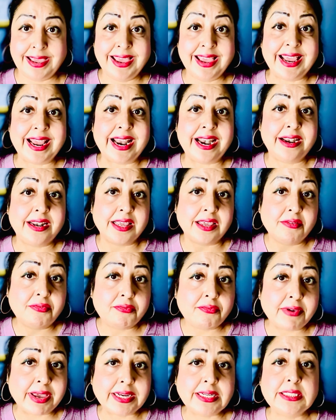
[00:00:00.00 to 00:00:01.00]
and
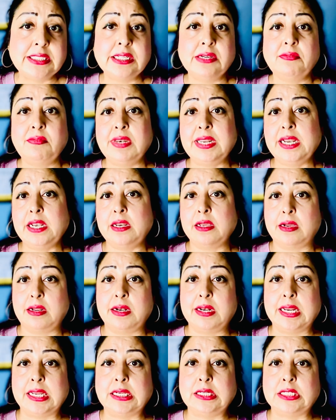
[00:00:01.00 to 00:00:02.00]
effectively
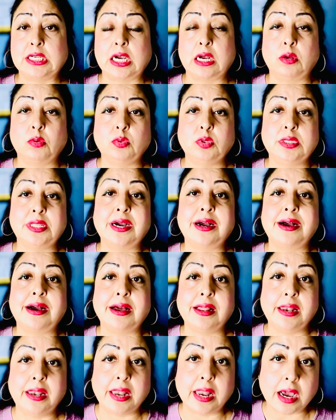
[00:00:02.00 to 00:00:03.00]
turning down the
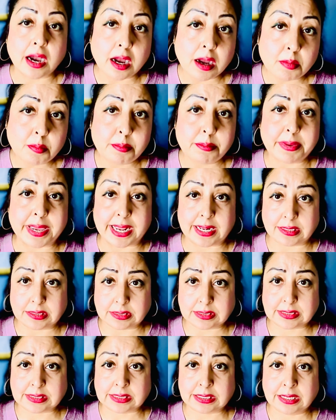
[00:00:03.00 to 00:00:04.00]
alarm
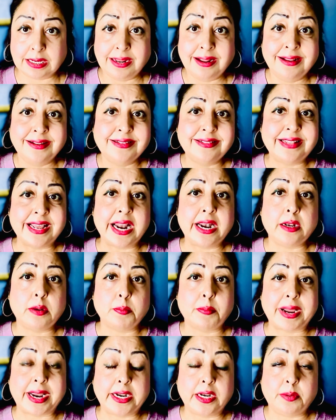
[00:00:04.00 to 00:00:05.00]
bells that
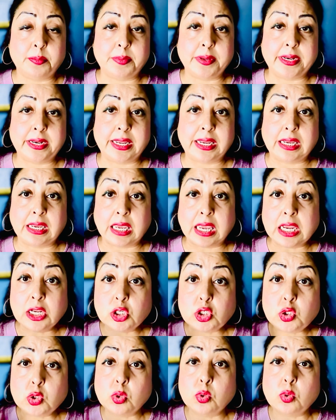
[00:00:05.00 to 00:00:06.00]
might be ringing
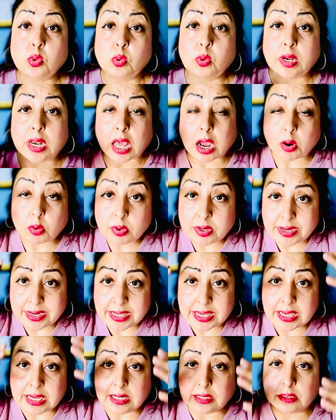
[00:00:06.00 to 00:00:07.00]
too
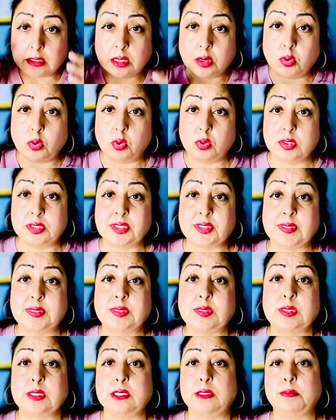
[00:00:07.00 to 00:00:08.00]
loudly in the whole
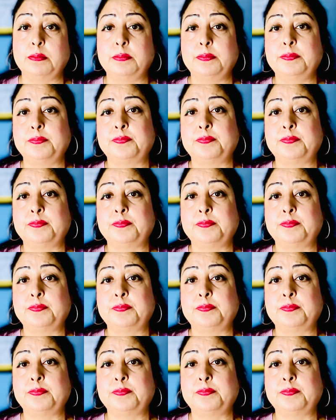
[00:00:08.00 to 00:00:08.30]
system.